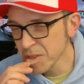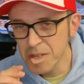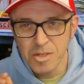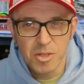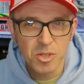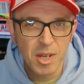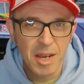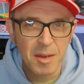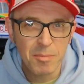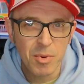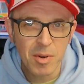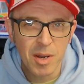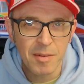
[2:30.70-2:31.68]
think it's the
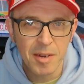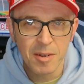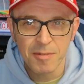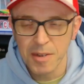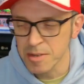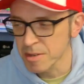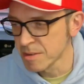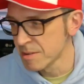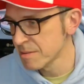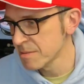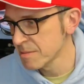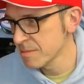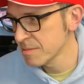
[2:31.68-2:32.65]
second bundle I've had off Eddie.
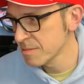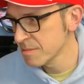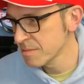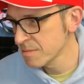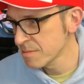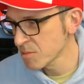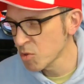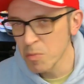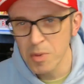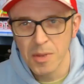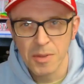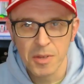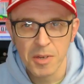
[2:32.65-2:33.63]
Could
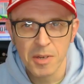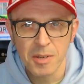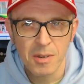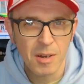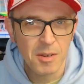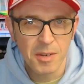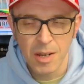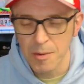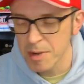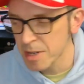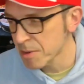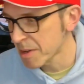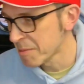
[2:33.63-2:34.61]
be the third. I don't know.
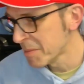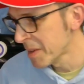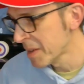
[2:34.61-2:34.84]
Anyway,